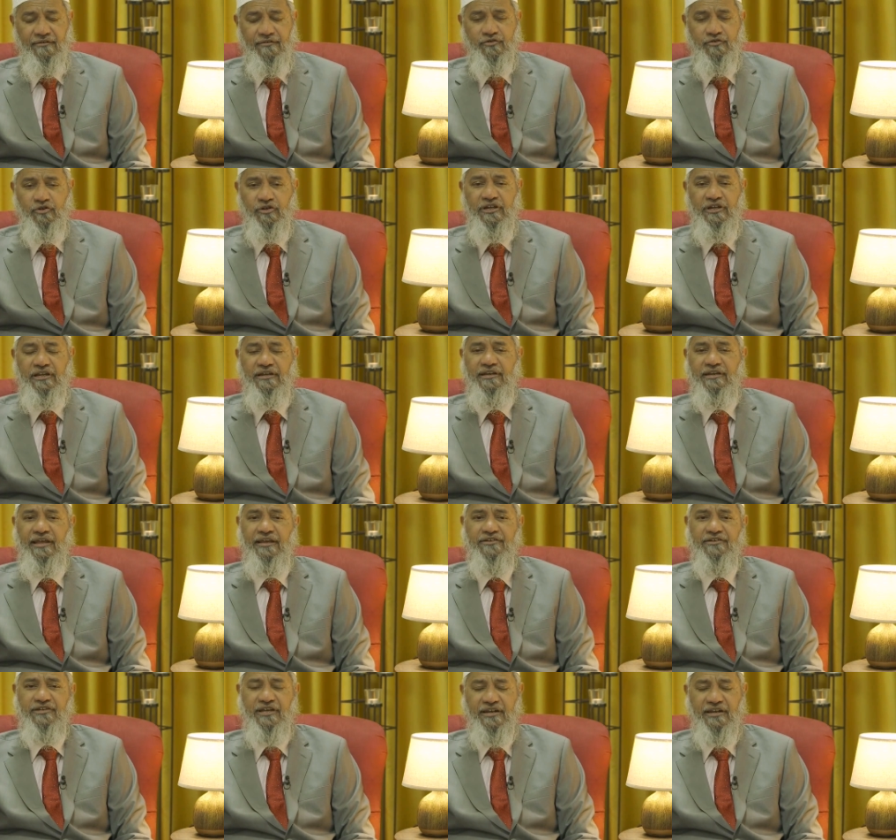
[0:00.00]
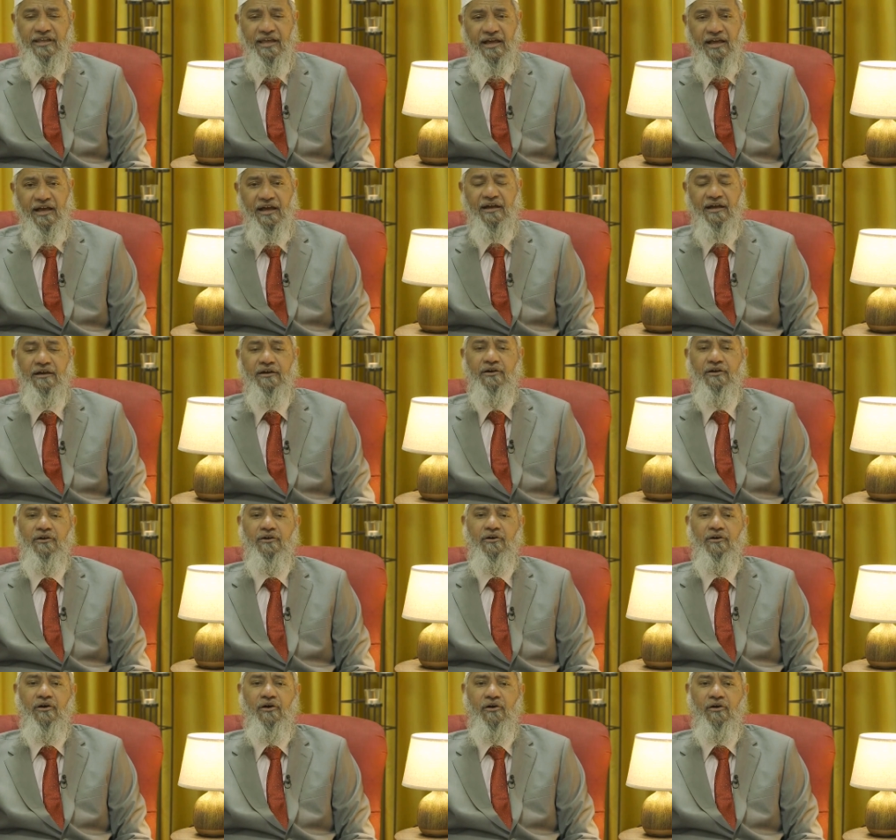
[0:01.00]
Should he take Sharia
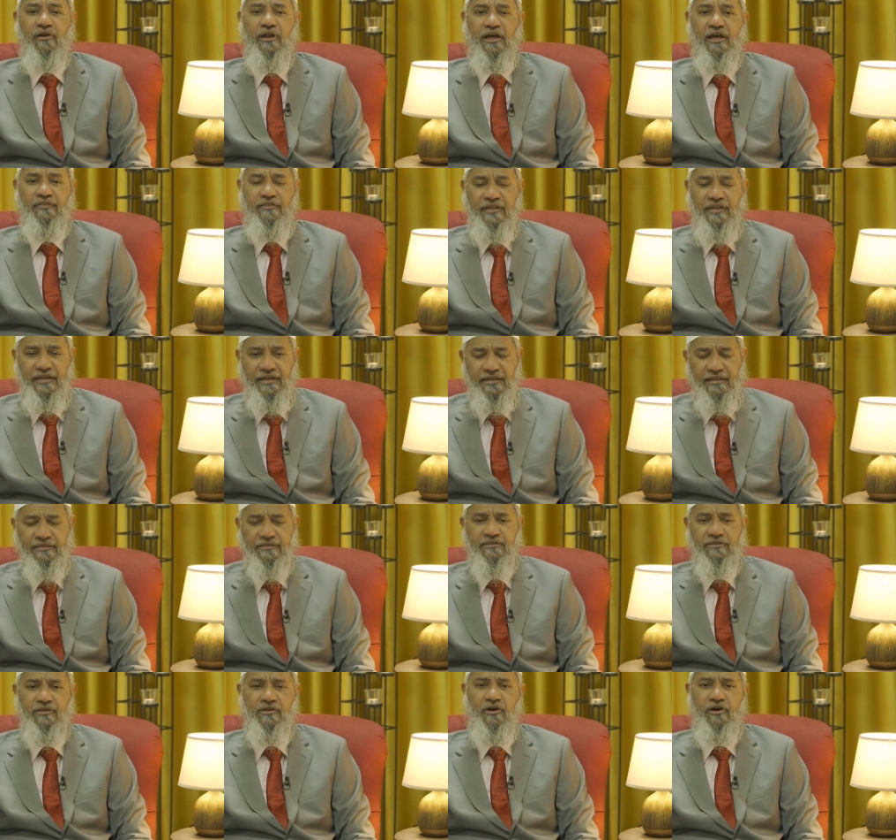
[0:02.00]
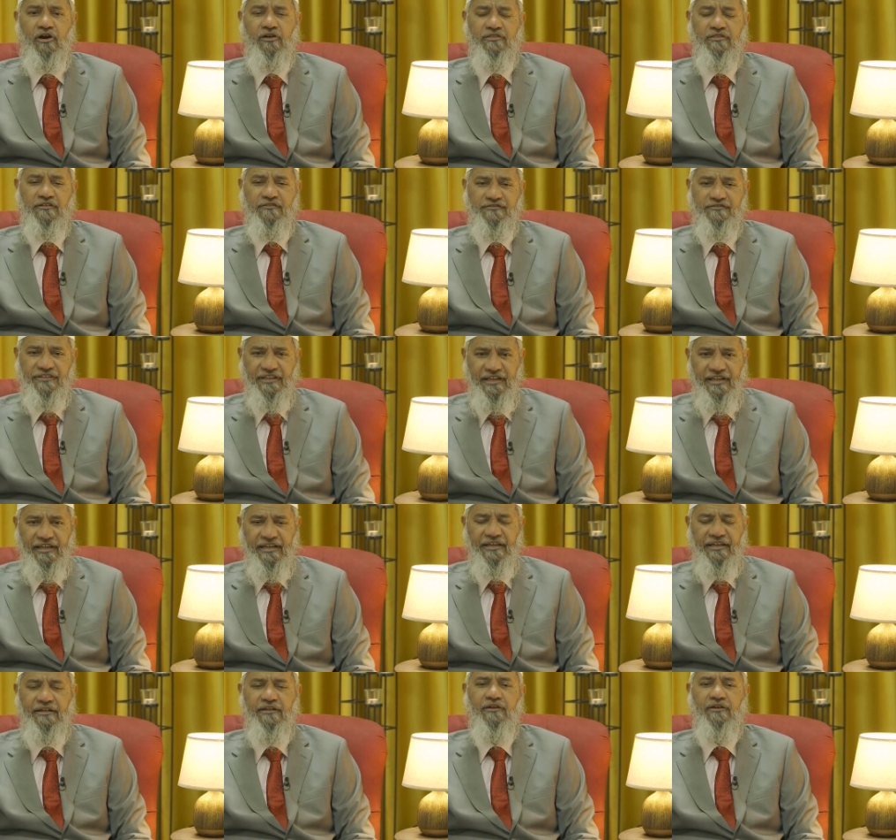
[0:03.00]
or Hadith or
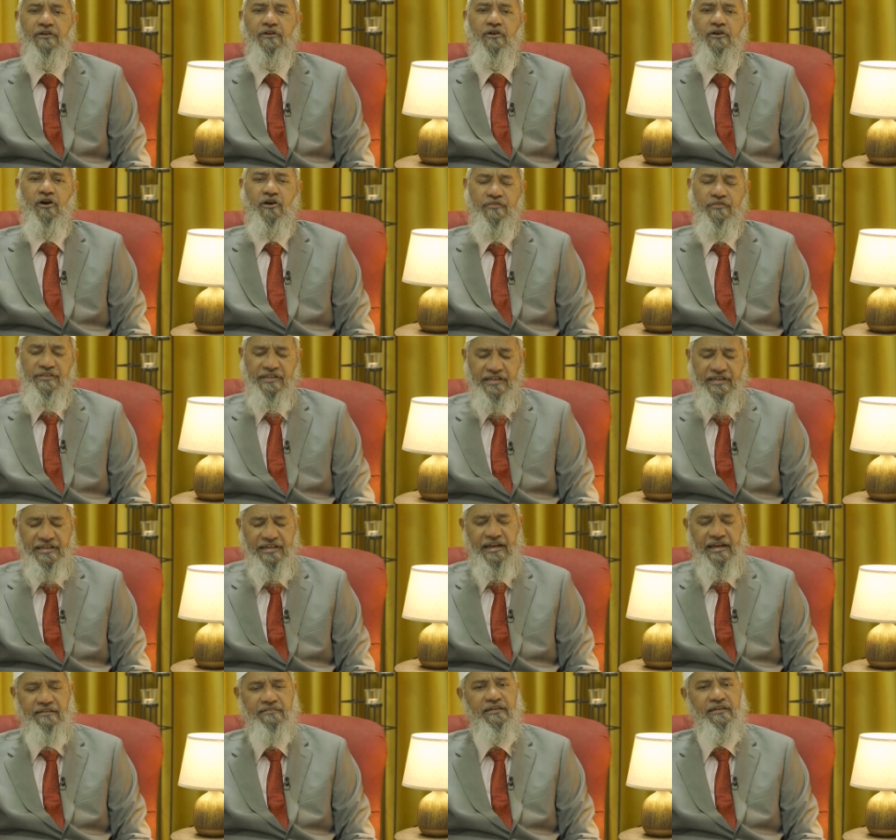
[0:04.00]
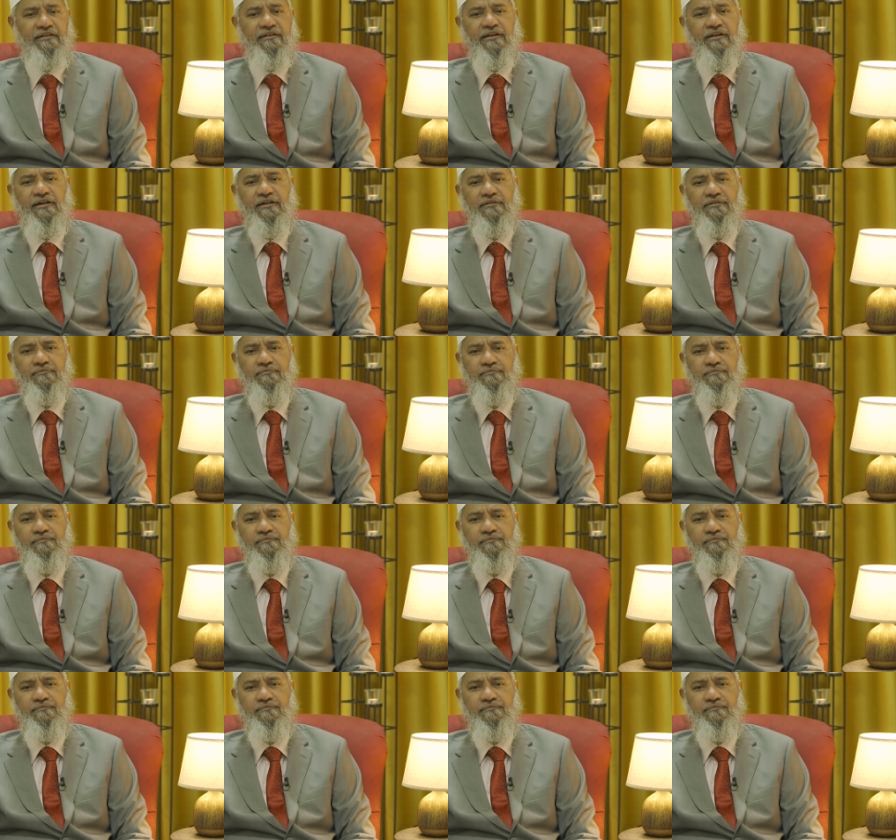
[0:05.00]
Tafsir or Deen, etc.?